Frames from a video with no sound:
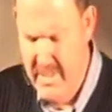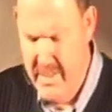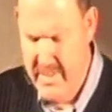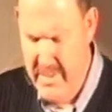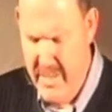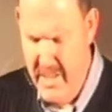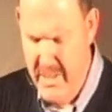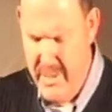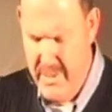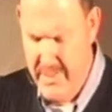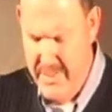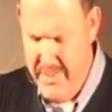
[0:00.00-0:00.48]

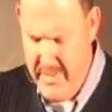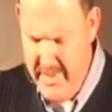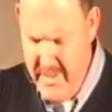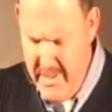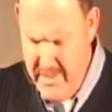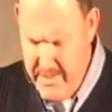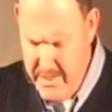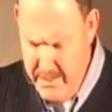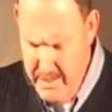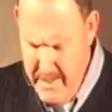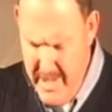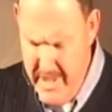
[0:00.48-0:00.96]
Thank you for
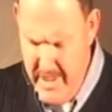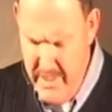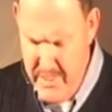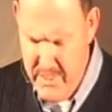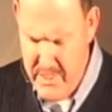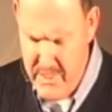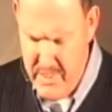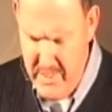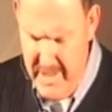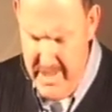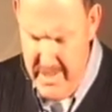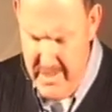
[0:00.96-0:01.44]
this
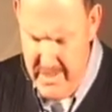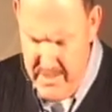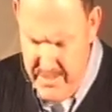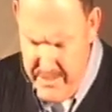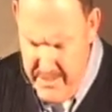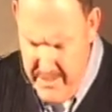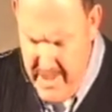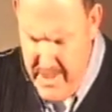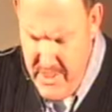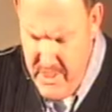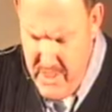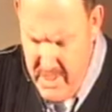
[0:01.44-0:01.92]
ministry and its
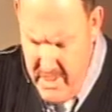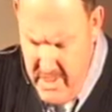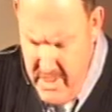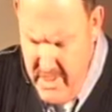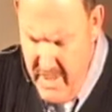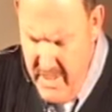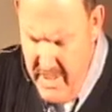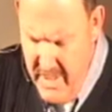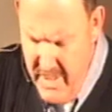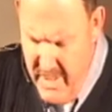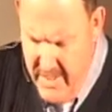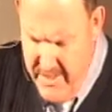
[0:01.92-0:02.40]
vision
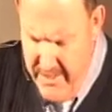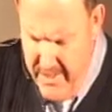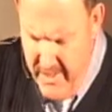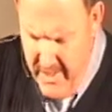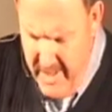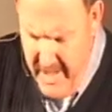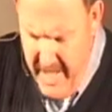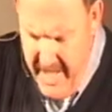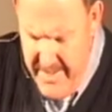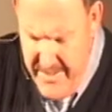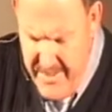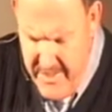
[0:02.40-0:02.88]
for
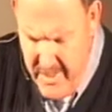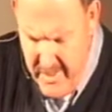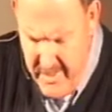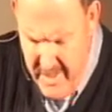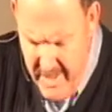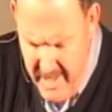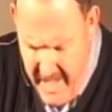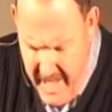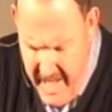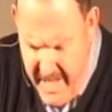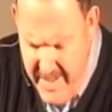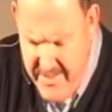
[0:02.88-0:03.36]
life on
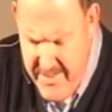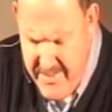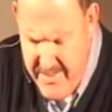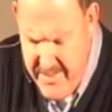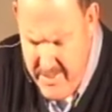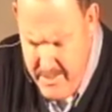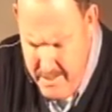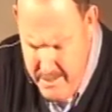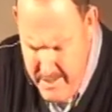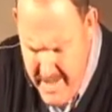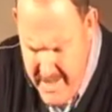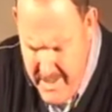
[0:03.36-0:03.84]

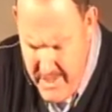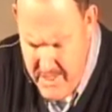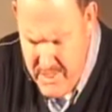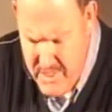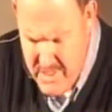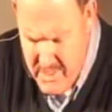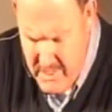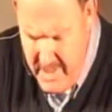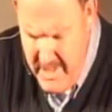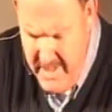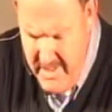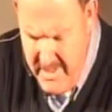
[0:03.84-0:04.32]
life
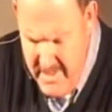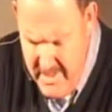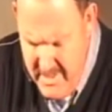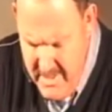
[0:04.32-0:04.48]
ministry.